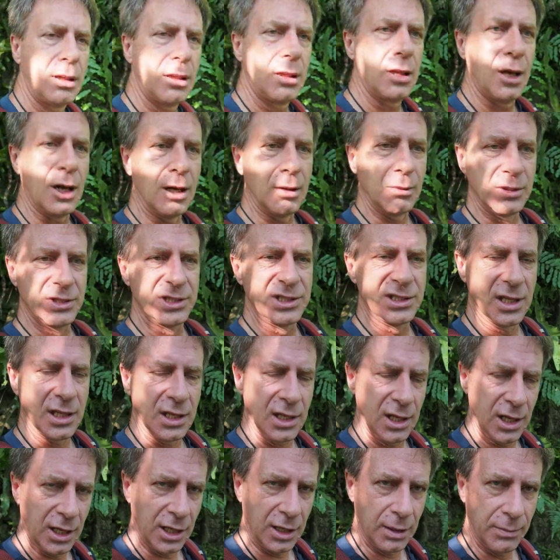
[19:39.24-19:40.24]
I was
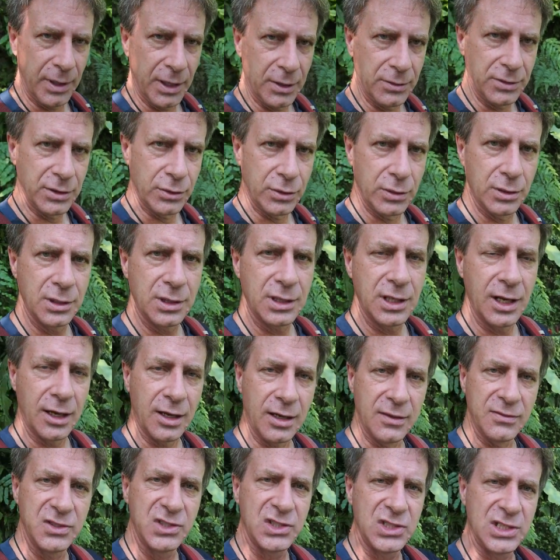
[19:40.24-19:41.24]
thinking about the kind
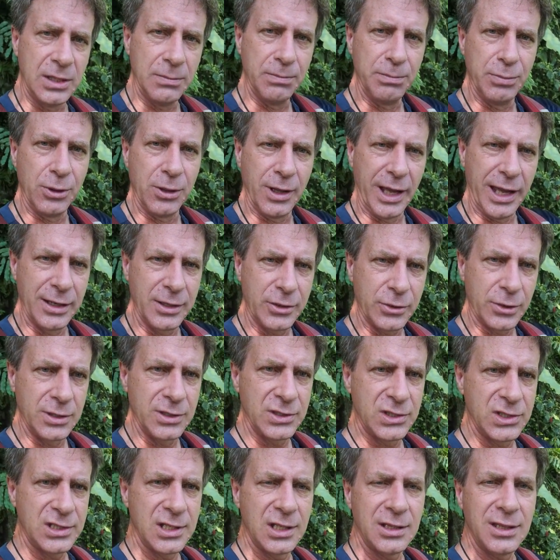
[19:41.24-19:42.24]
of simple
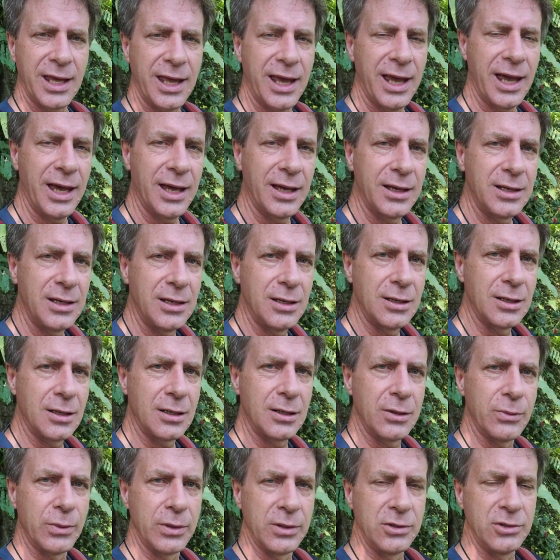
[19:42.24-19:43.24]
entrance that they had
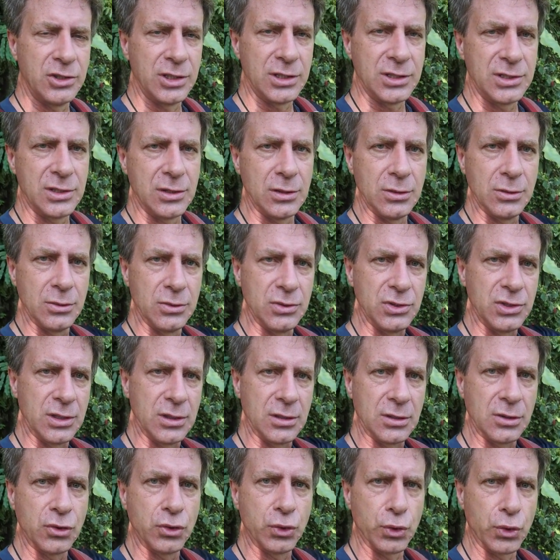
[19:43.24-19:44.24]
here with just those
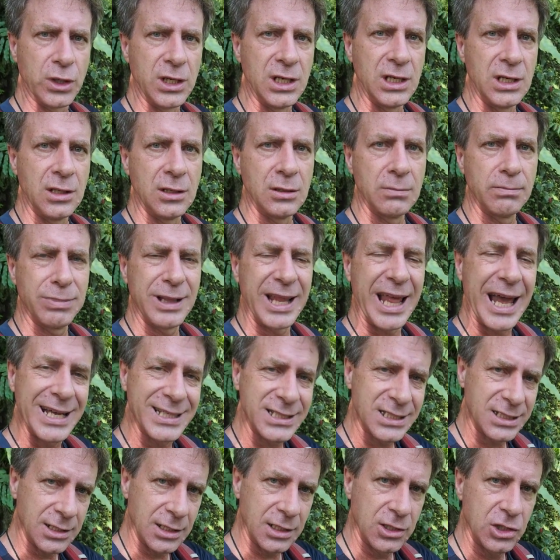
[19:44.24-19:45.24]
green
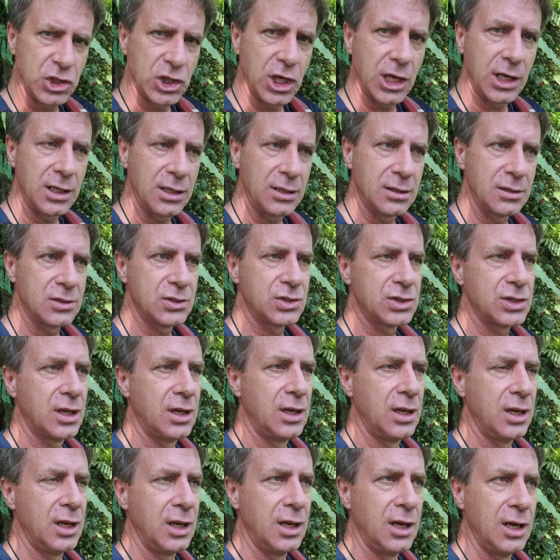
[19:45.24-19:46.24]
plastic chains.
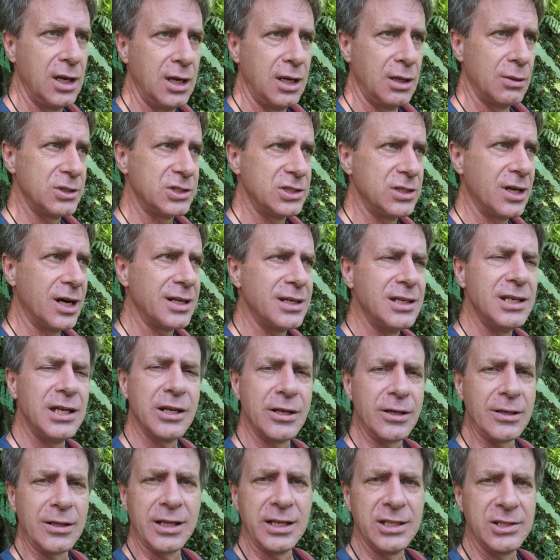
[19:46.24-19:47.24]
It was not
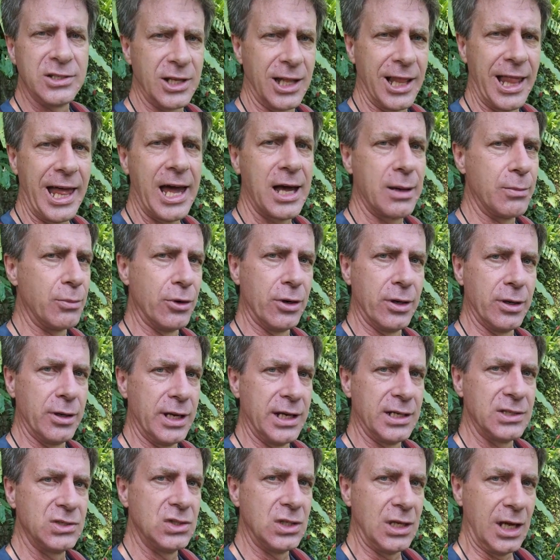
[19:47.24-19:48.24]
nearly as elaborate
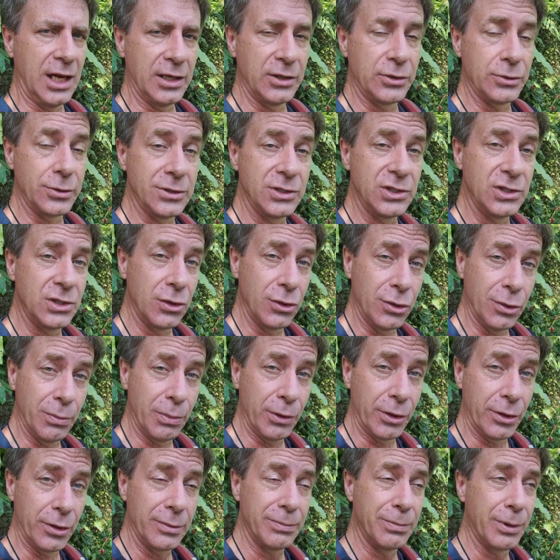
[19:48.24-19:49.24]
as the entrance to the
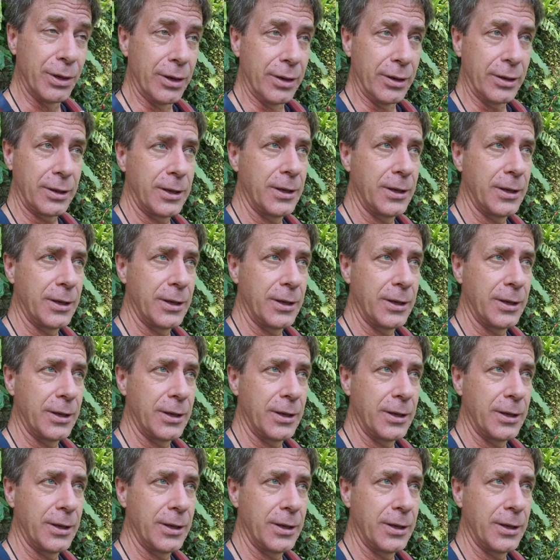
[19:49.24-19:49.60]
bird park.